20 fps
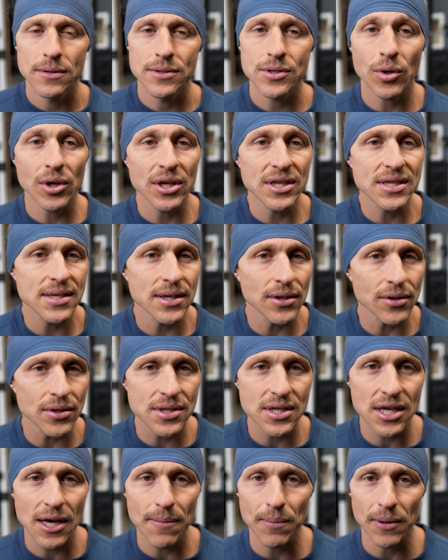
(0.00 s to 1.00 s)
So consider
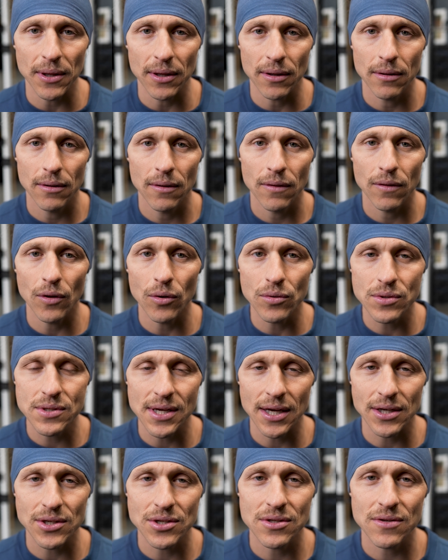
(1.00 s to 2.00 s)
skipping those
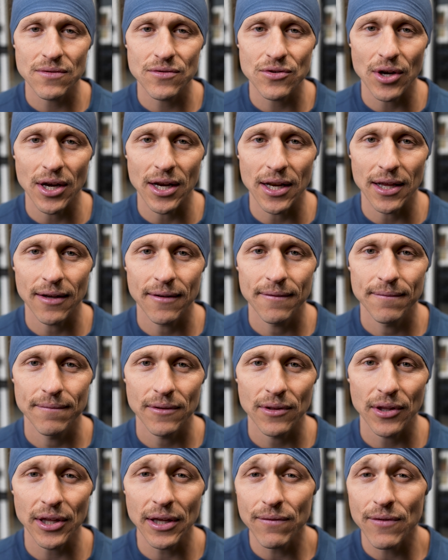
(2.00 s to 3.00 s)
sections of training.
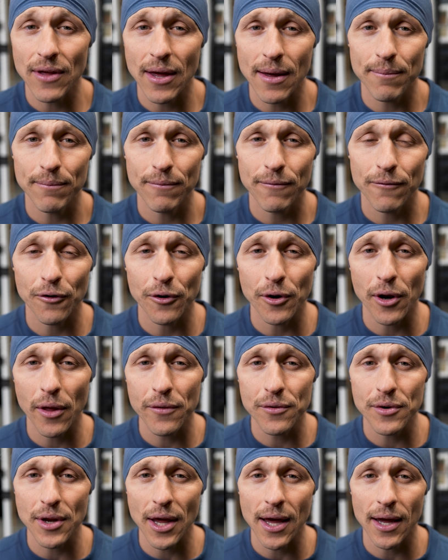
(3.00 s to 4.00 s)
Leave them for
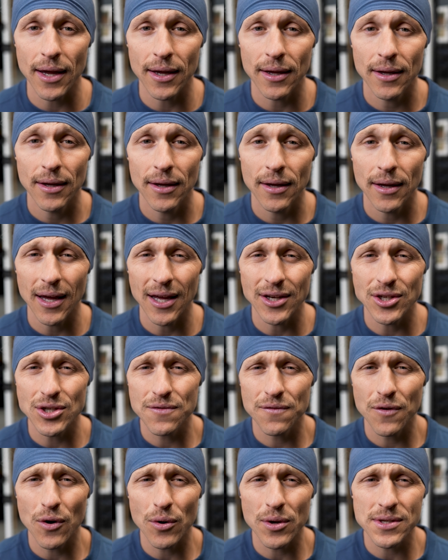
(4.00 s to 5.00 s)
another day and
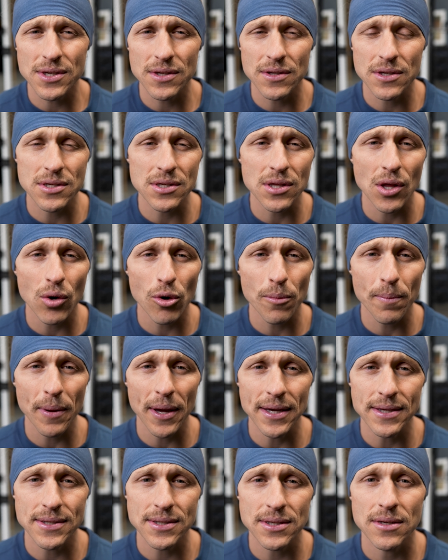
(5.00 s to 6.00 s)
just focus on the slower
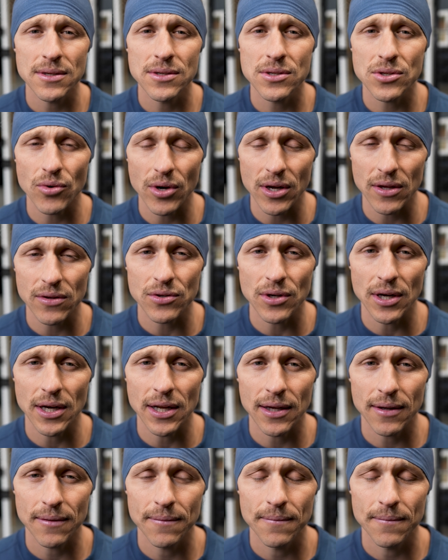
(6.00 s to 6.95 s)
paced strength training.